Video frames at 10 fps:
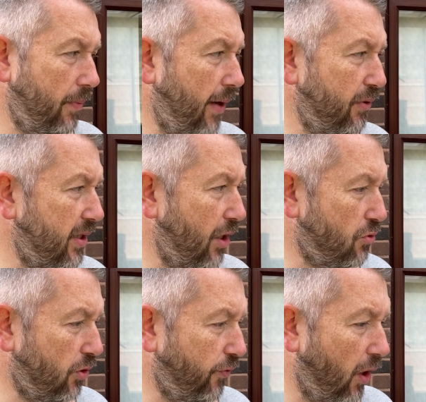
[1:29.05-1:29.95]
Everything else
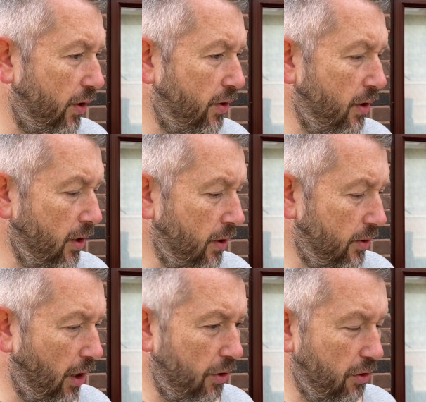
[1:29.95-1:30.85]
was fine.
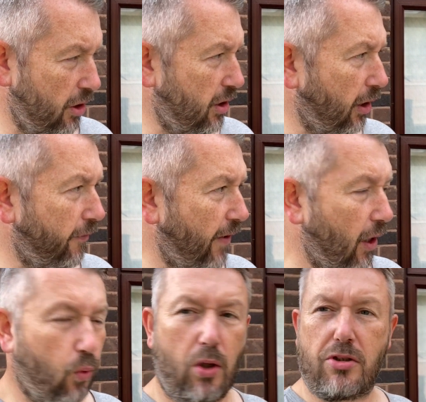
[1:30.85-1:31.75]
The only other thing I
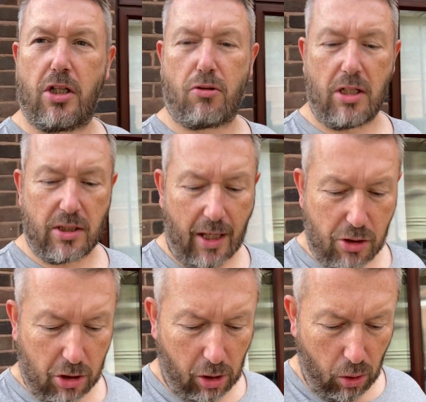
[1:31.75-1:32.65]
found was the
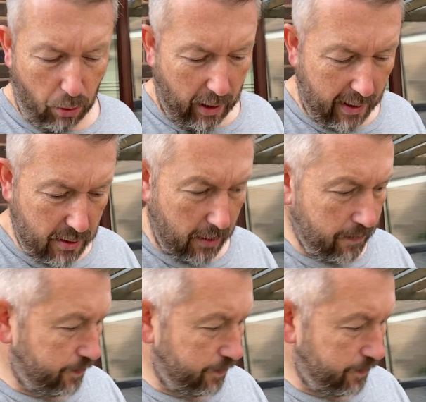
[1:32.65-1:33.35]
3-stage dechlorinator.